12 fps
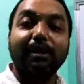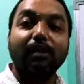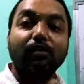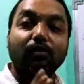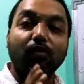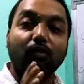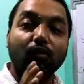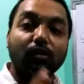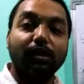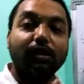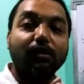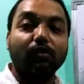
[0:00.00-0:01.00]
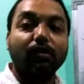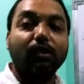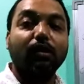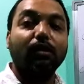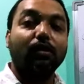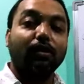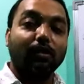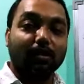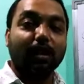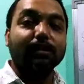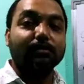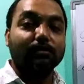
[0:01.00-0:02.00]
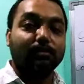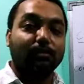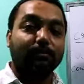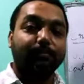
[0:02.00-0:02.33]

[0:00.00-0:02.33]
done only on the crust.